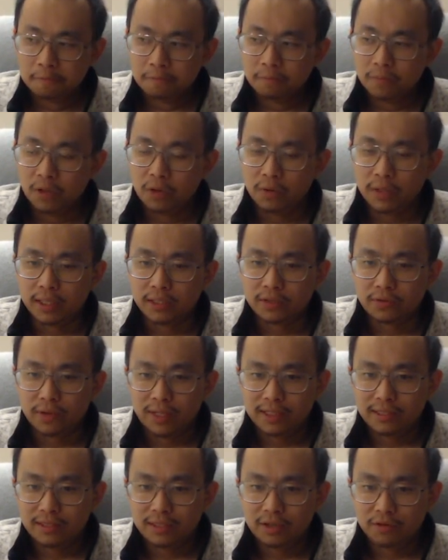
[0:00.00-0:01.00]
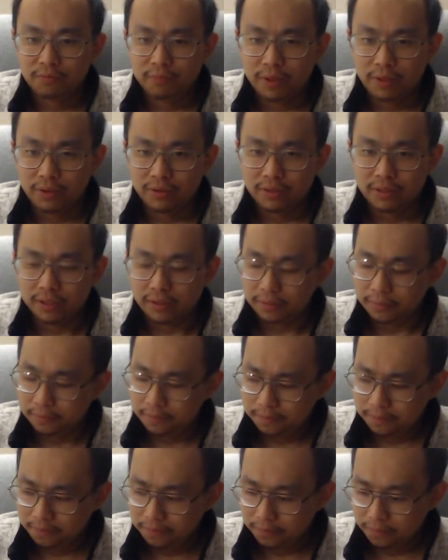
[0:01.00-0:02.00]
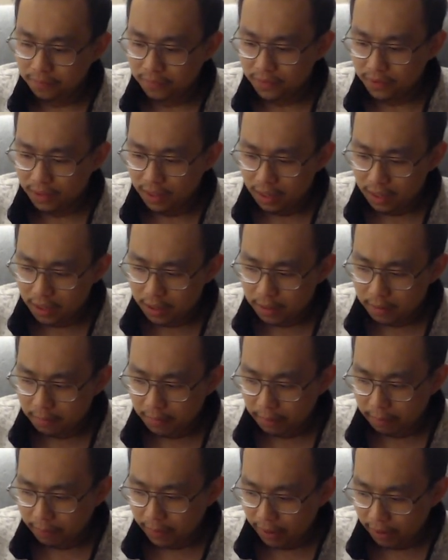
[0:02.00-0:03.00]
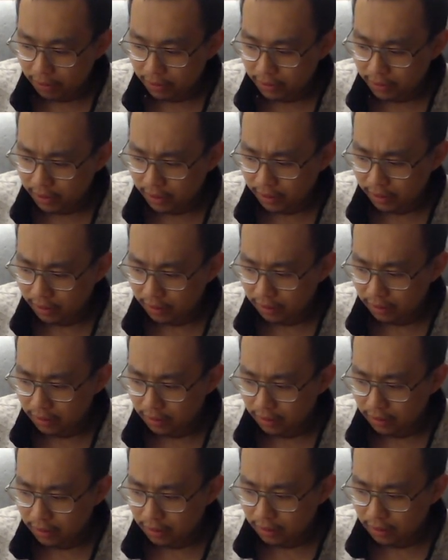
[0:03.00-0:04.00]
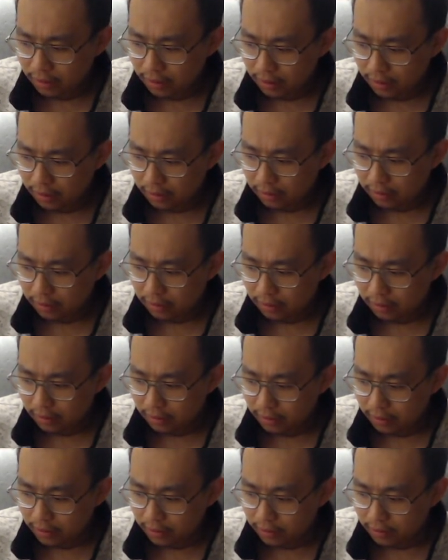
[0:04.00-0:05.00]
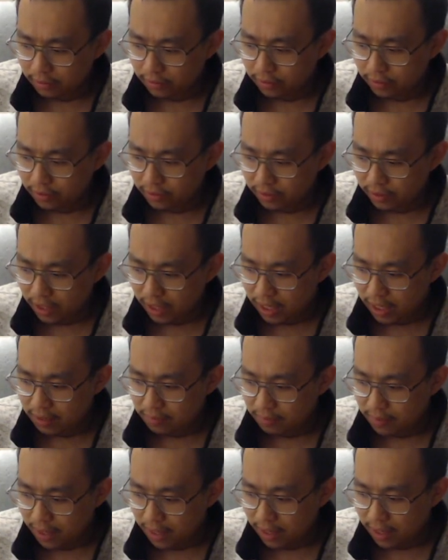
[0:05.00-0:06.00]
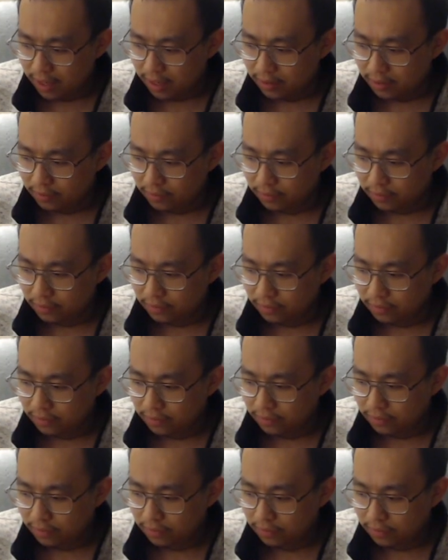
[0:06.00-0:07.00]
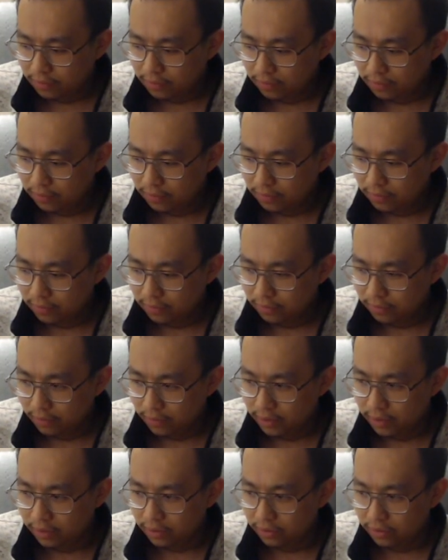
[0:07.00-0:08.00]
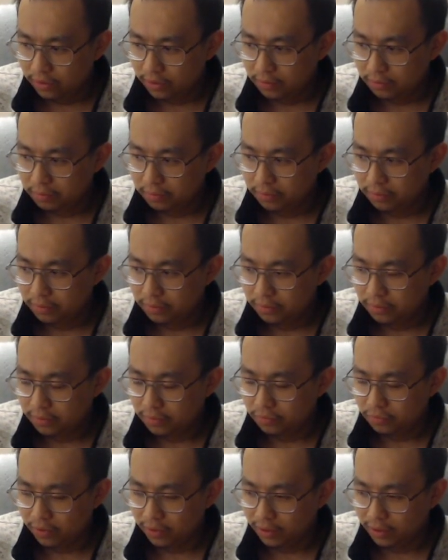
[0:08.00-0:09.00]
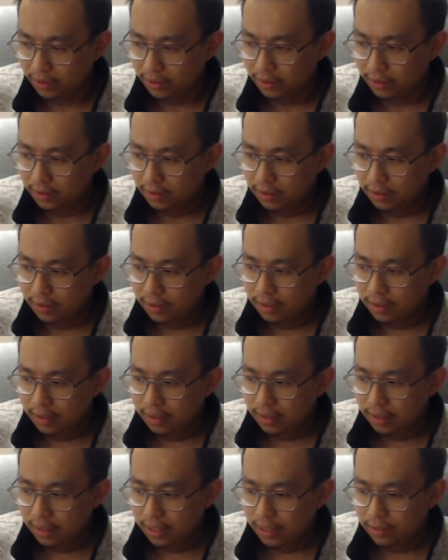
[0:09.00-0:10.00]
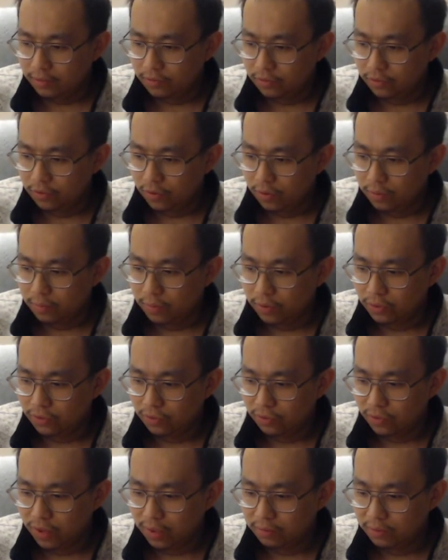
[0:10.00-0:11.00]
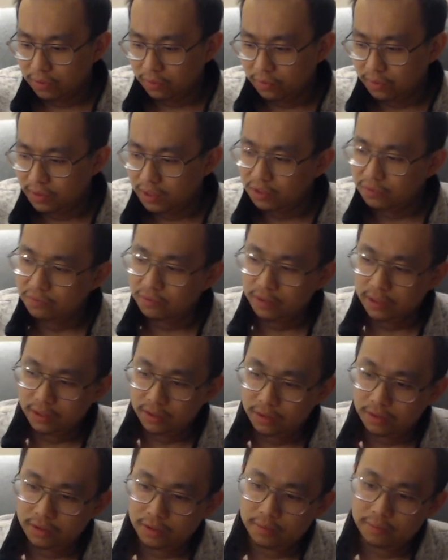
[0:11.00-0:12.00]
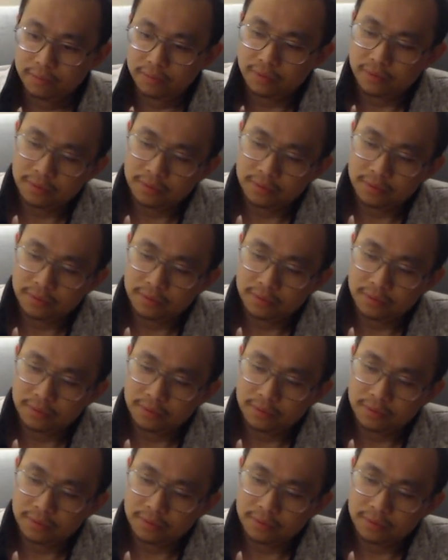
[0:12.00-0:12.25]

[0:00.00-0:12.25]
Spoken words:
Okay, so that's self-parenting. But parenting is the same as leadership, really. And so I'm also grappling with self-leadership.